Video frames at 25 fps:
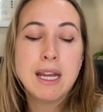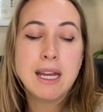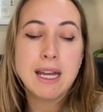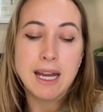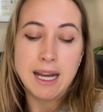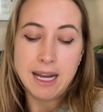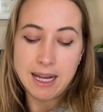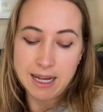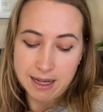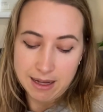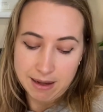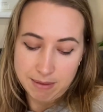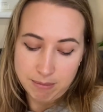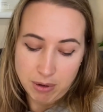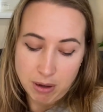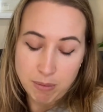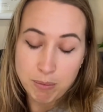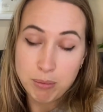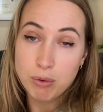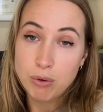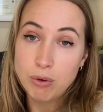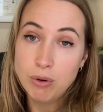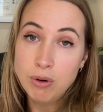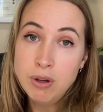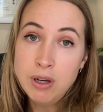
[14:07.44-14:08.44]

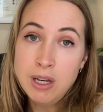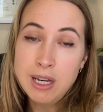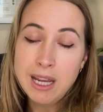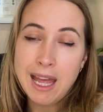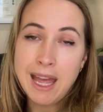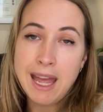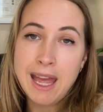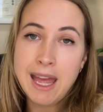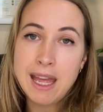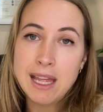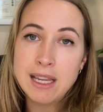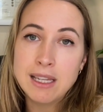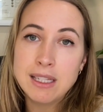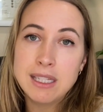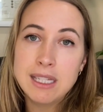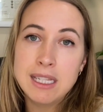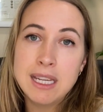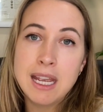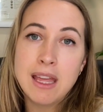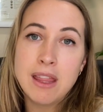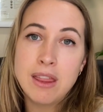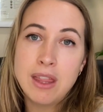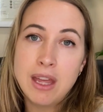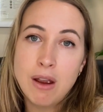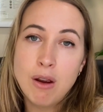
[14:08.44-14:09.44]
abroad, and
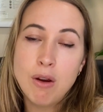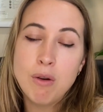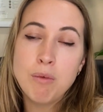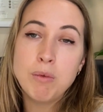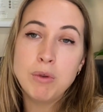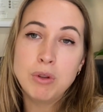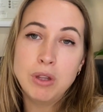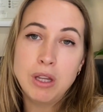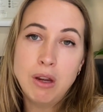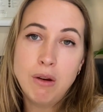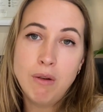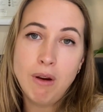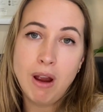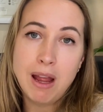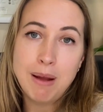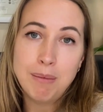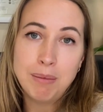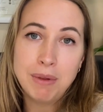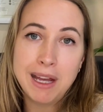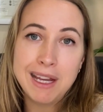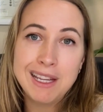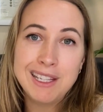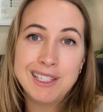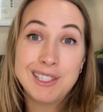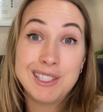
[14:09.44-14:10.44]
yeah, they're a really great
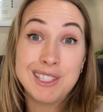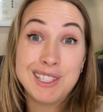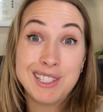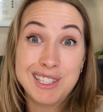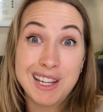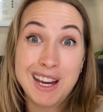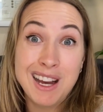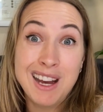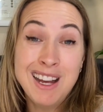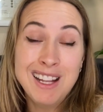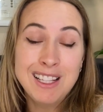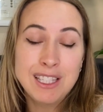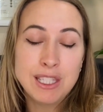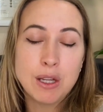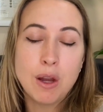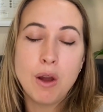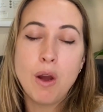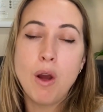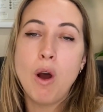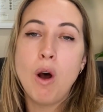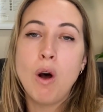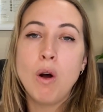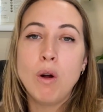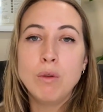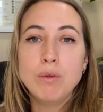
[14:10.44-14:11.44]
place to start. So
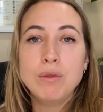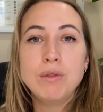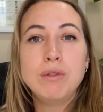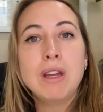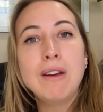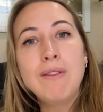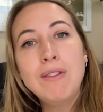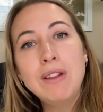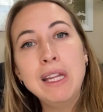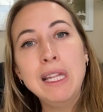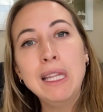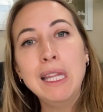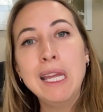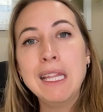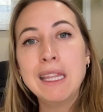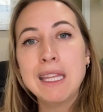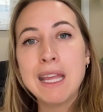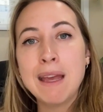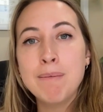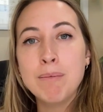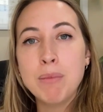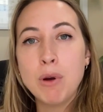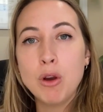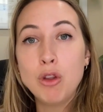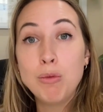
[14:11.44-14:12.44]
I'll definitely link
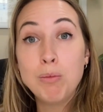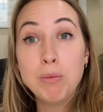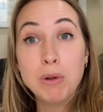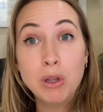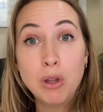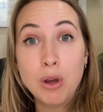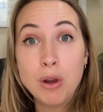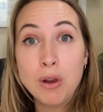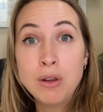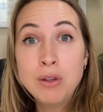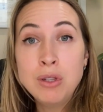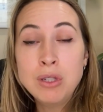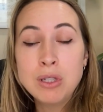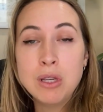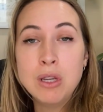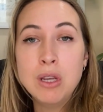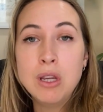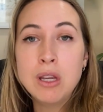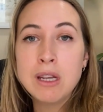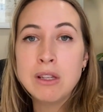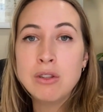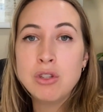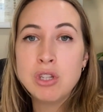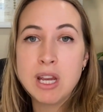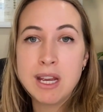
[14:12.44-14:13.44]
them both below so you
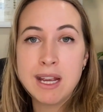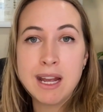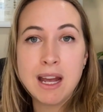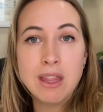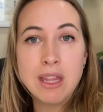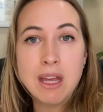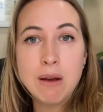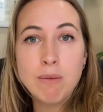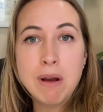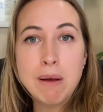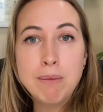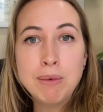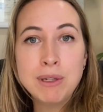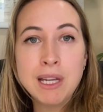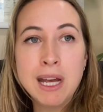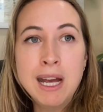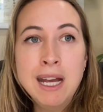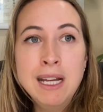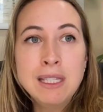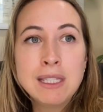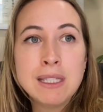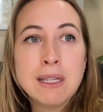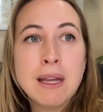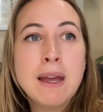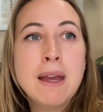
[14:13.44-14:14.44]
can check out their
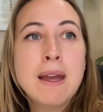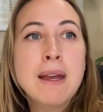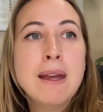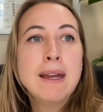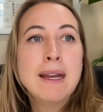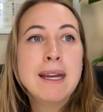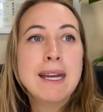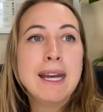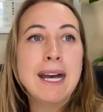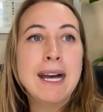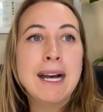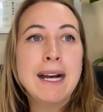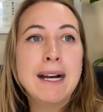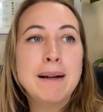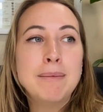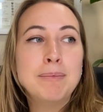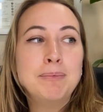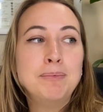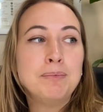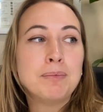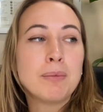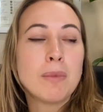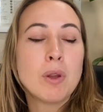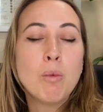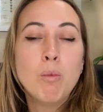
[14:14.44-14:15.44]
websites.
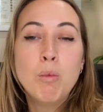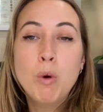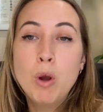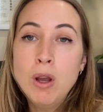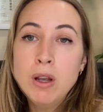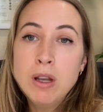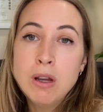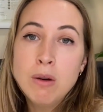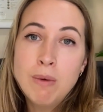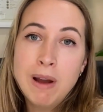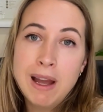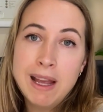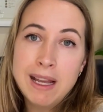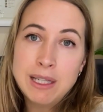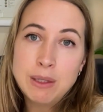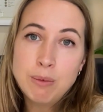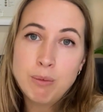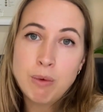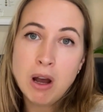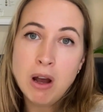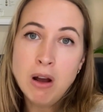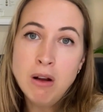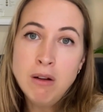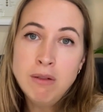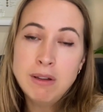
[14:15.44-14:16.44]
Workaway as
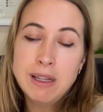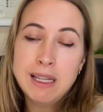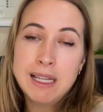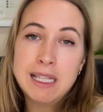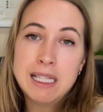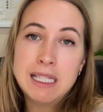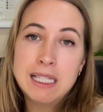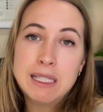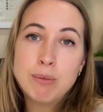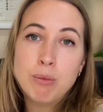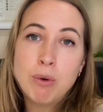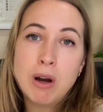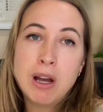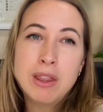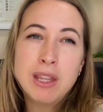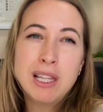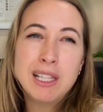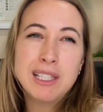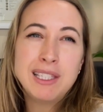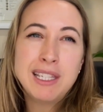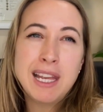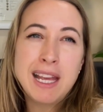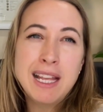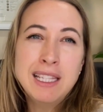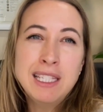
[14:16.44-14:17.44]
well is one that
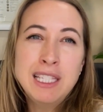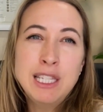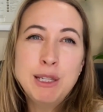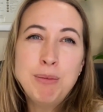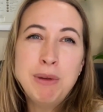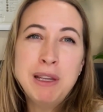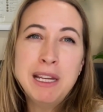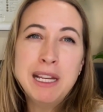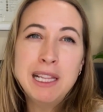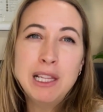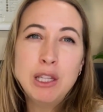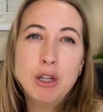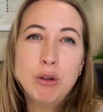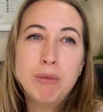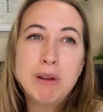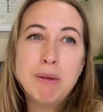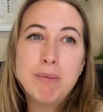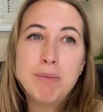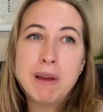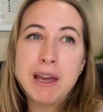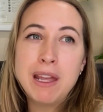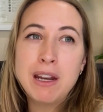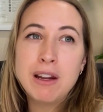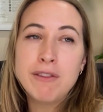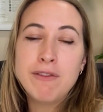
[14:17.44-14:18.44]
tends to be a little bit
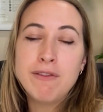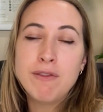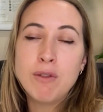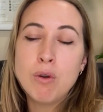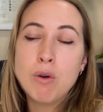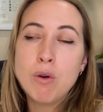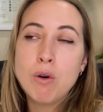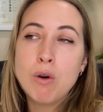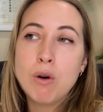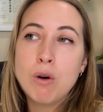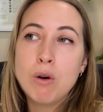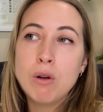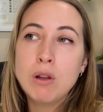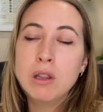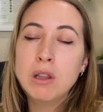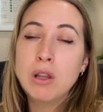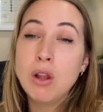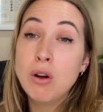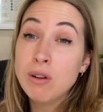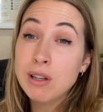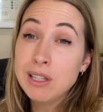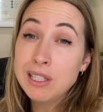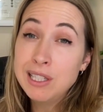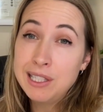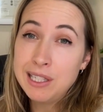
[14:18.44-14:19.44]
better for
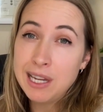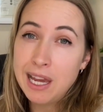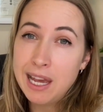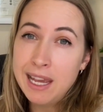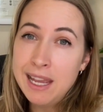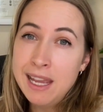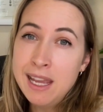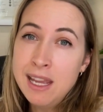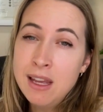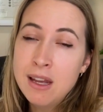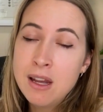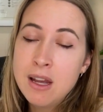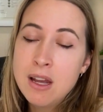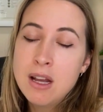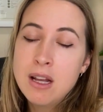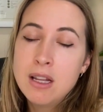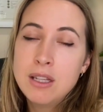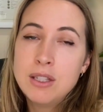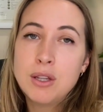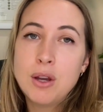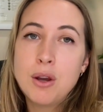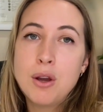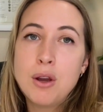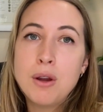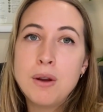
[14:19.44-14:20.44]
longer stay.
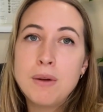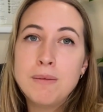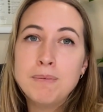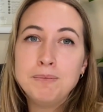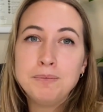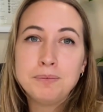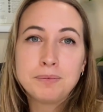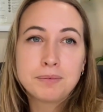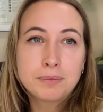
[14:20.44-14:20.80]
So